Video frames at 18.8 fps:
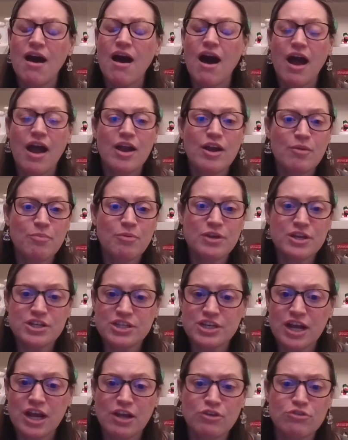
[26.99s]
I
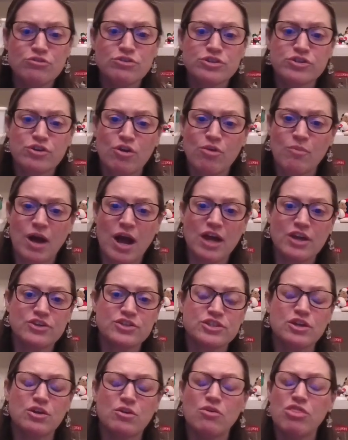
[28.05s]
appreciate you so much.
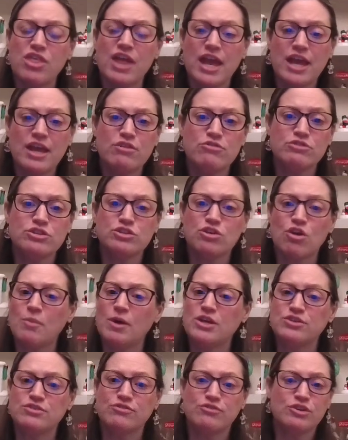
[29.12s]
So thank you so
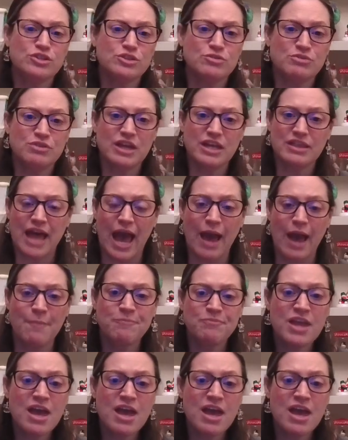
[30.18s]
much for doing that.